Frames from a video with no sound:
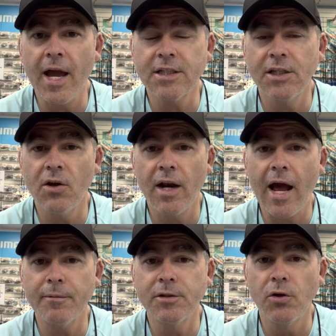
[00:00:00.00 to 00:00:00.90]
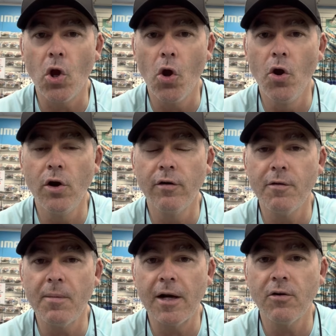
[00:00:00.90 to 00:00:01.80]
actually got an absolute hooter of a
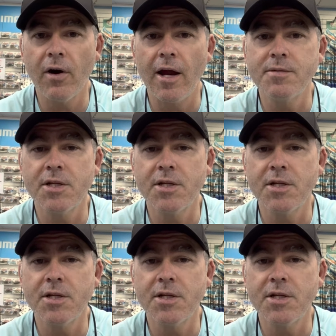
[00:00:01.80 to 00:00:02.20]
mud crab.